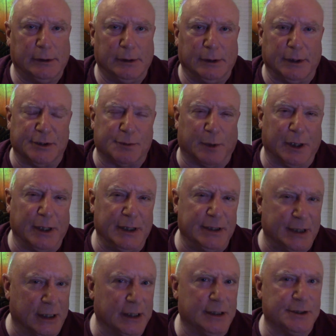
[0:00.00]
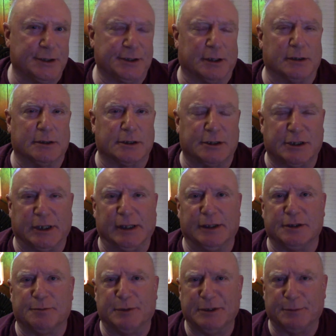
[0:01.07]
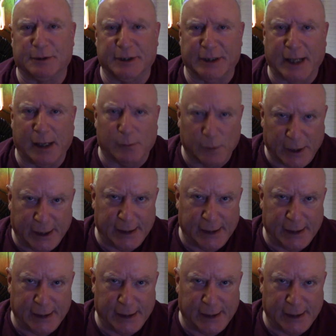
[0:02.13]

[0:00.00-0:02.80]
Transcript: is where he does start to change people in that way,